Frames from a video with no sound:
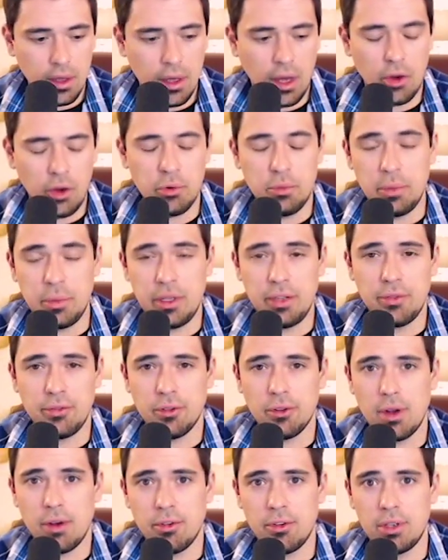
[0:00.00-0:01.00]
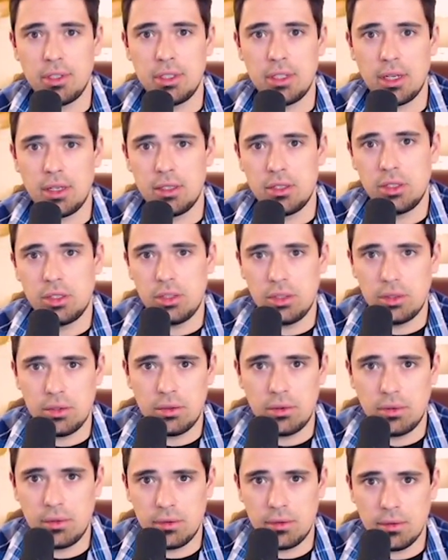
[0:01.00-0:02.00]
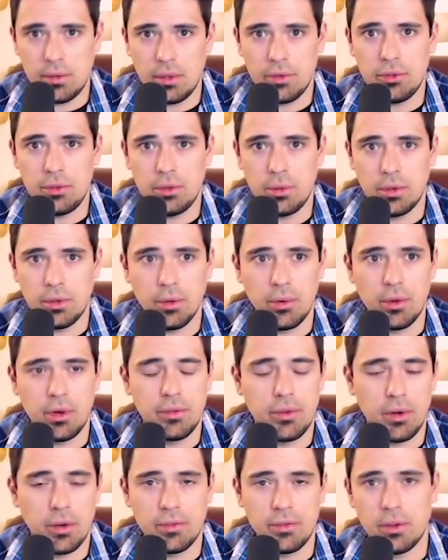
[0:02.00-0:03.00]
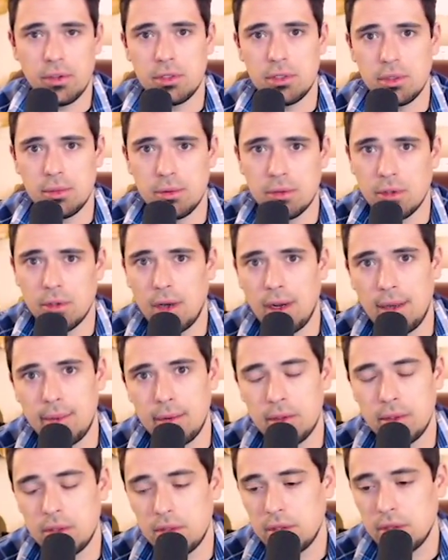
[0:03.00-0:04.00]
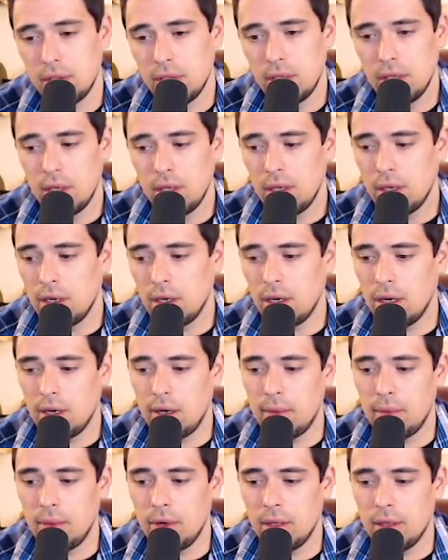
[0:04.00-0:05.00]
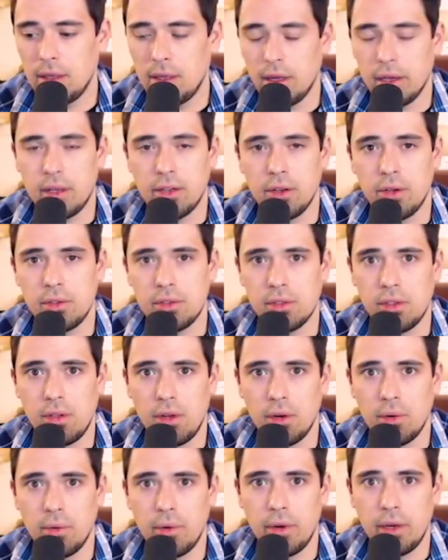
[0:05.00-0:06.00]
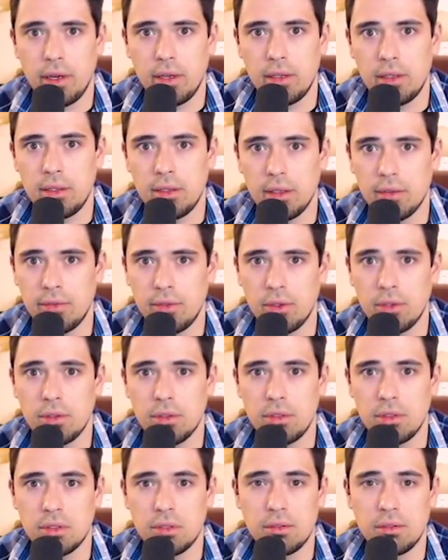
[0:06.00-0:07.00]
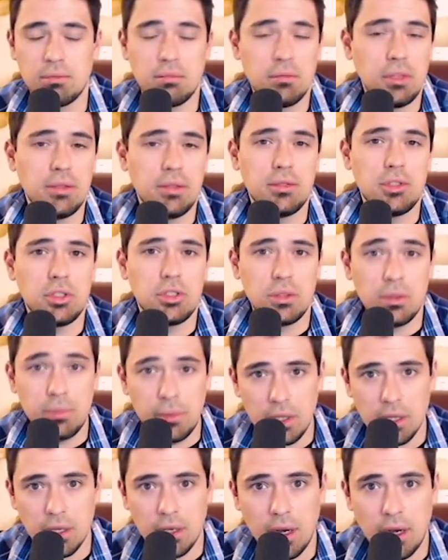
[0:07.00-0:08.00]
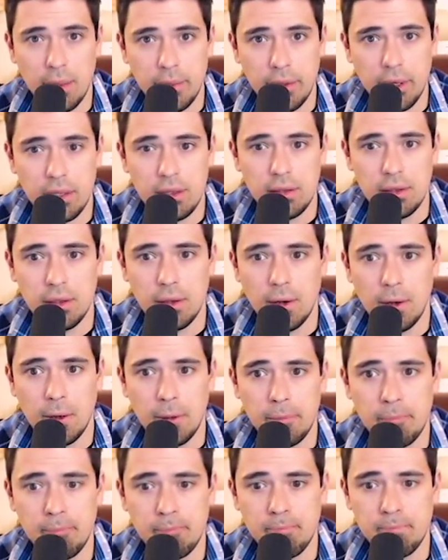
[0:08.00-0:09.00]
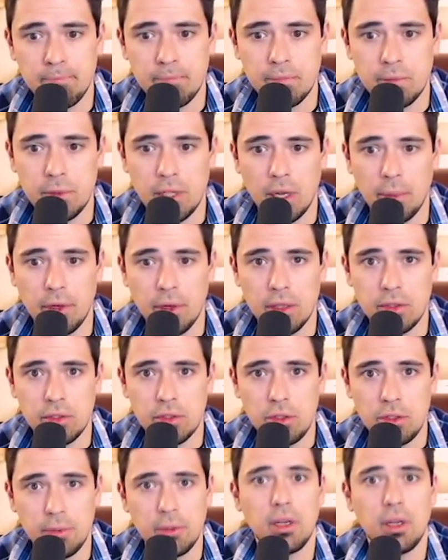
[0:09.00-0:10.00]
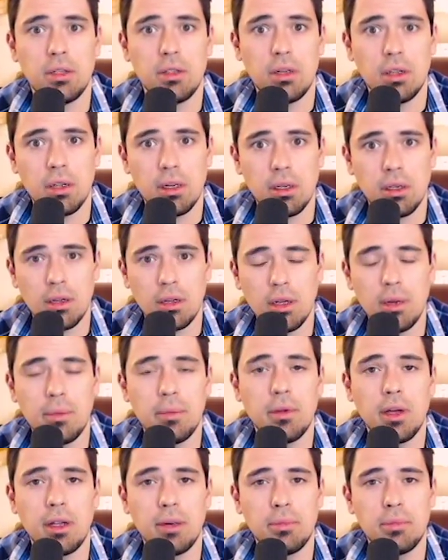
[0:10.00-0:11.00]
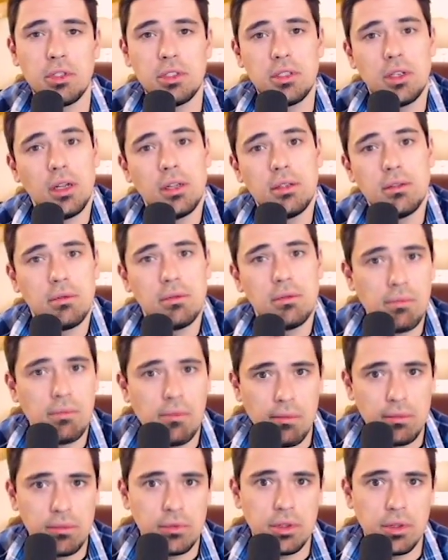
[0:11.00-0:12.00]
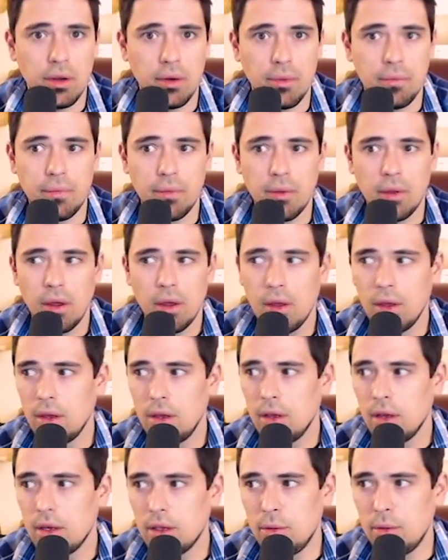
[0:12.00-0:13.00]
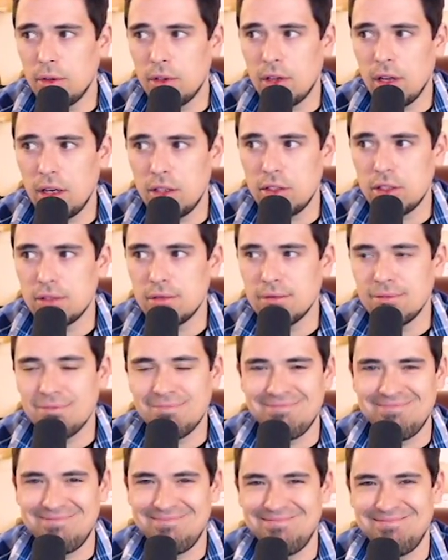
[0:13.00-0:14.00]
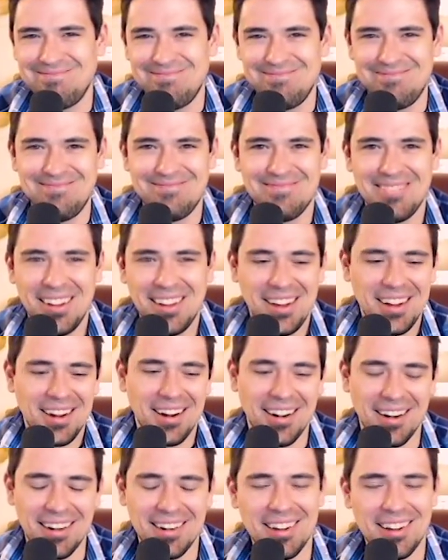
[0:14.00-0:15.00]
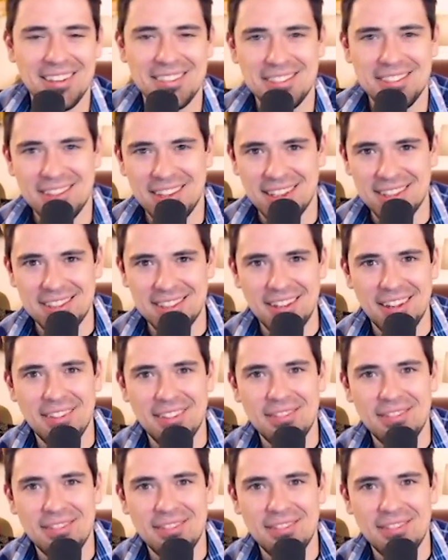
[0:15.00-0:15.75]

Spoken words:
I would be forever indebted to you if you were one of our first subscribers. A like goes a long way. If you could just even shoot me a comment, tell me how stupid I look, I'd appreciate it. So, communication. All right, guys. Thanks a lot.